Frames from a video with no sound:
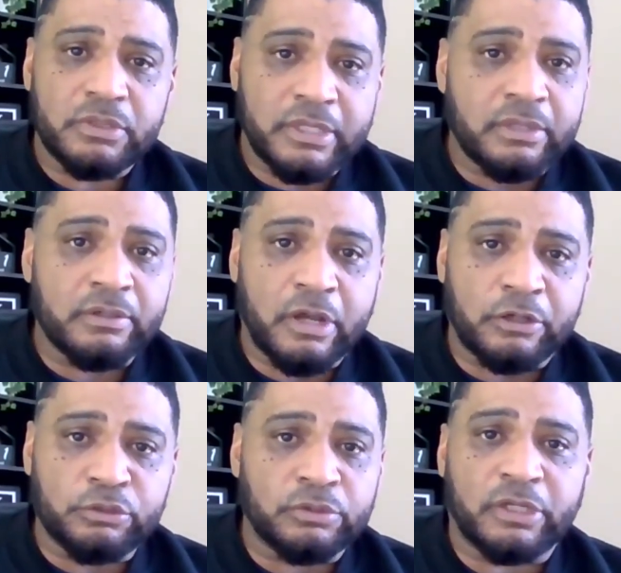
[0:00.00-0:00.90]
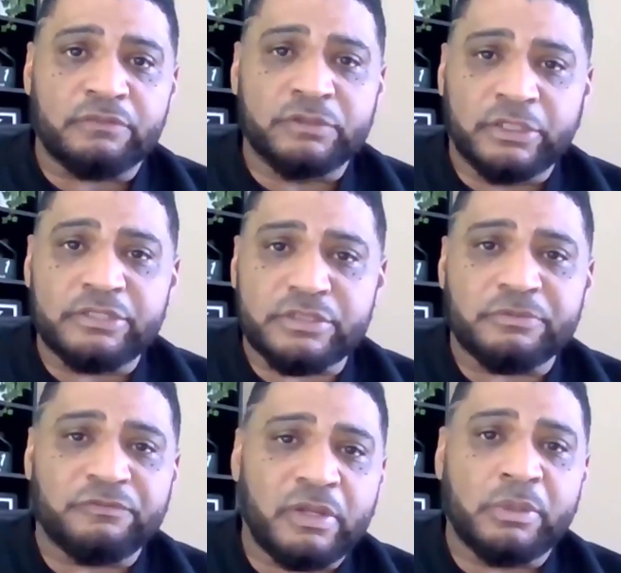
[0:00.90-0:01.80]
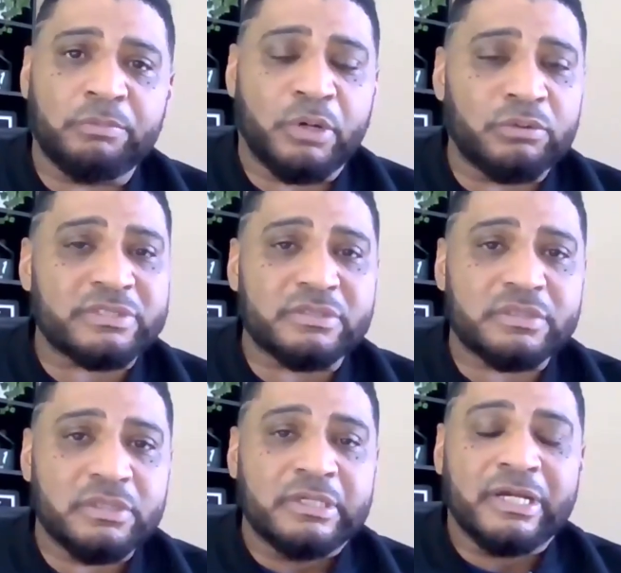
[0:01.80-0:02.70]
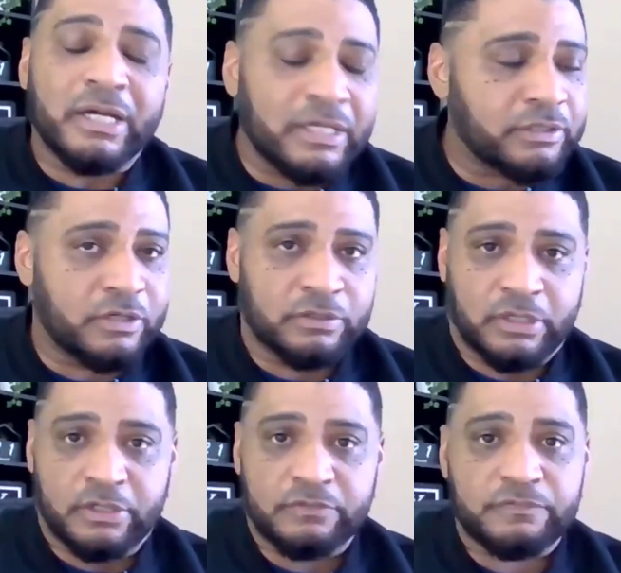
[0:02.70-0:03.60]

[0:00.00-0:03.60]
here in our unilevel and leadership development bonuses, unheard of.